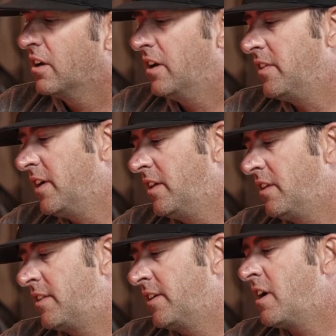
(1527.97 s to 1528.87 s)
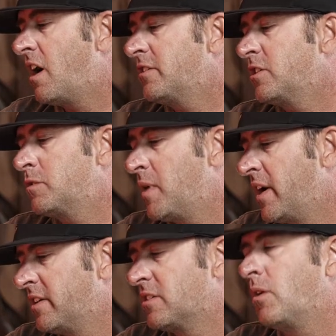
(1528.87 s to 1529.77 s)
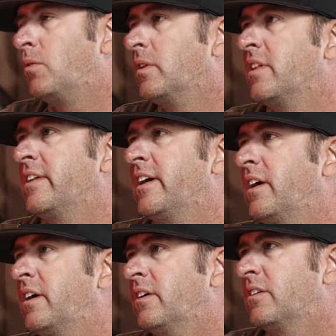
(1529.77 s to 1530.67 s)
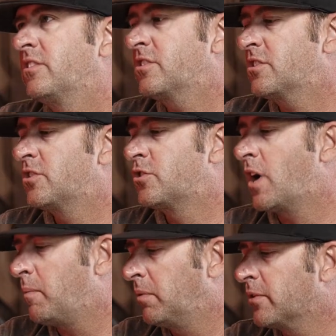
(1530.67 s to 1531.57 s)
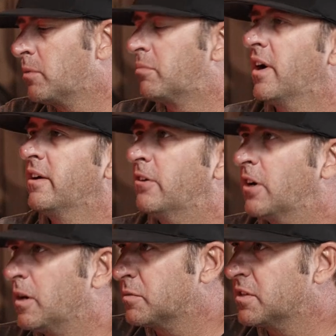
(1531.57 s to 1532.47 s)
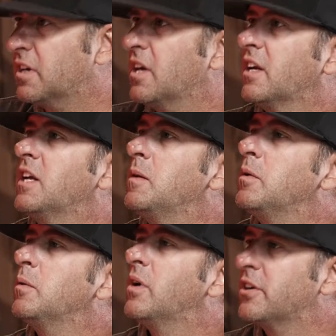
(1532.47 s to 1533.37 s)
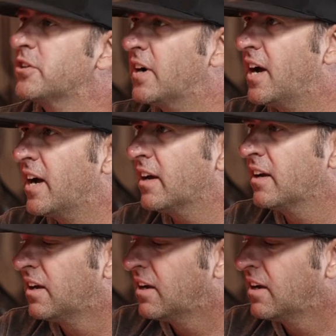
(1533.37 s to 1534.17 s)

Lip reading: And then the conscious mind is only there just to drop little breadcrumbs and kind of keep you on track.